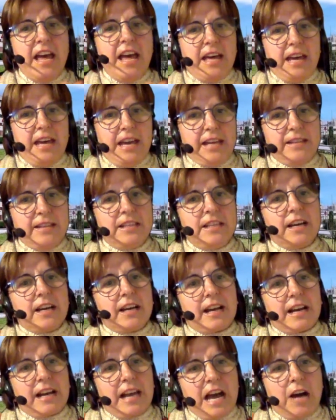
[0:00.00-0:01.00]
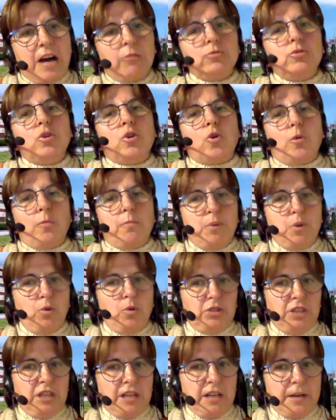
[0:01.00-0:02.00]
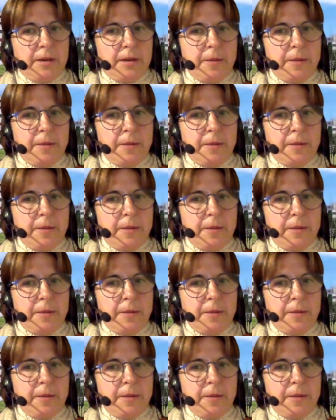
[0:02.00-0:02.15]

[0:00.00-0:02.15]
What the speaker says: and cloud computing.